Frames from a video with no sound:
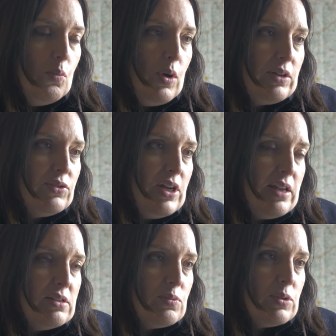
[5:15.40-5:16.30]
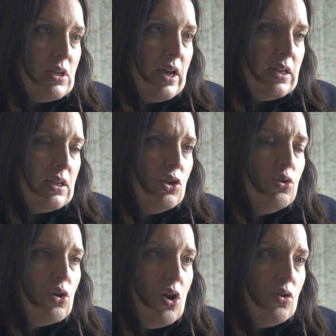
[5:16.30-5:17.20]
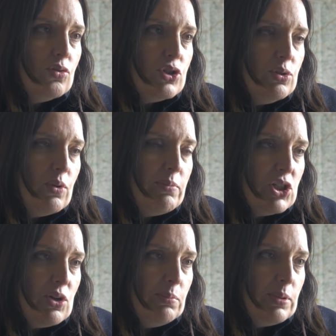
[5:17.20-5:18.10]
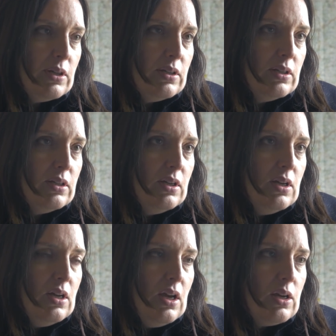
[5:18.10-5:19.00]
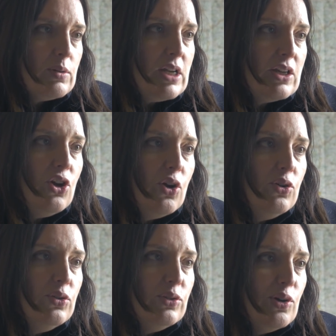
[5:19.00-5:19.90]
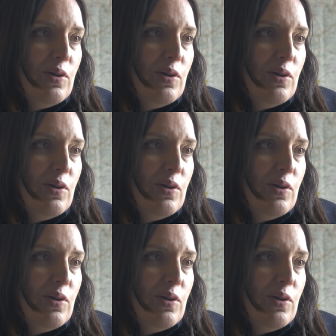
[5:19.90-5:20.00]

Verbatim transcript: One of the lads was like, You look cold, do you want my jumper? And I was like, No, no,